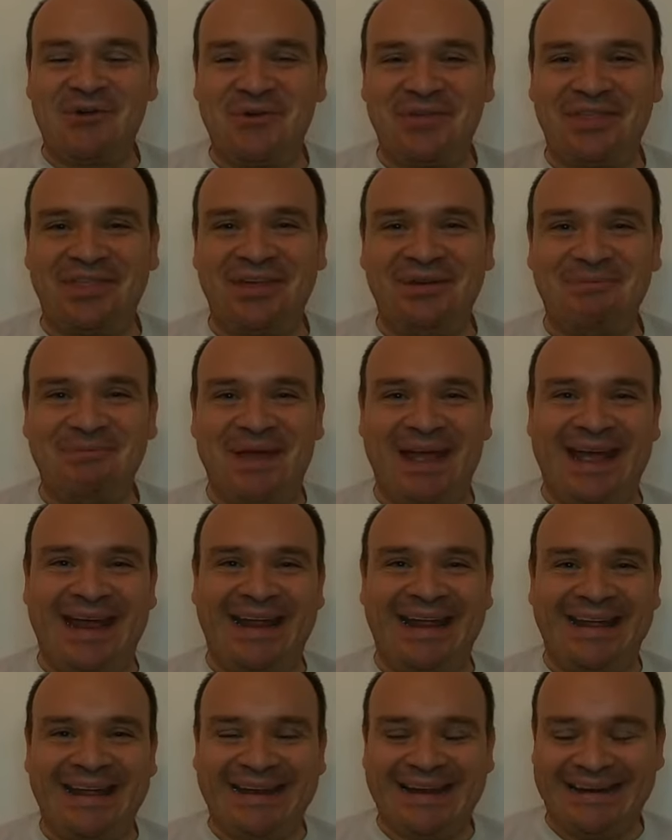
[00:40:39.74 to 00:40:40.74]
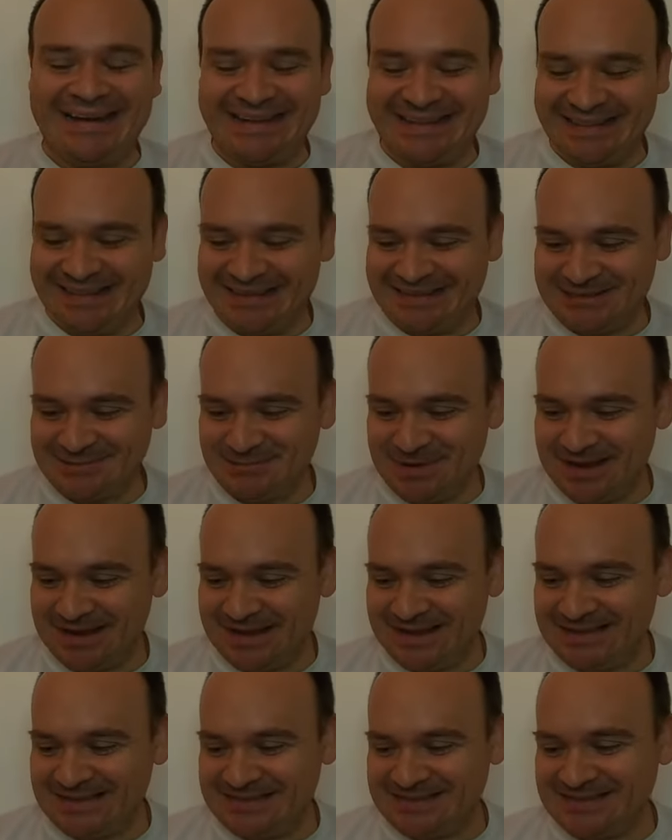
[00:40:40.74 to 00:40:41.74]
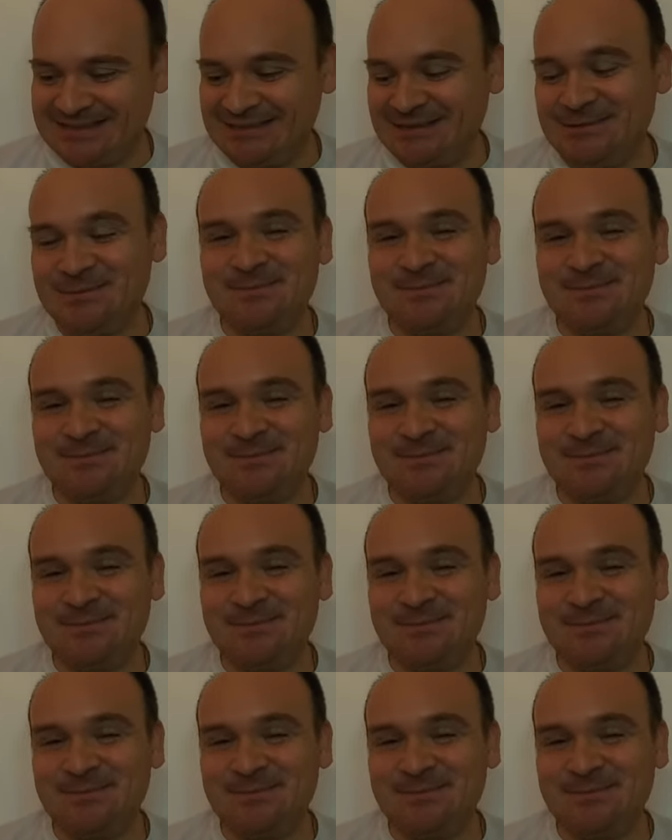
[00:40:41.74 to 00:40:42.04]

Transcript: what the man, this man is.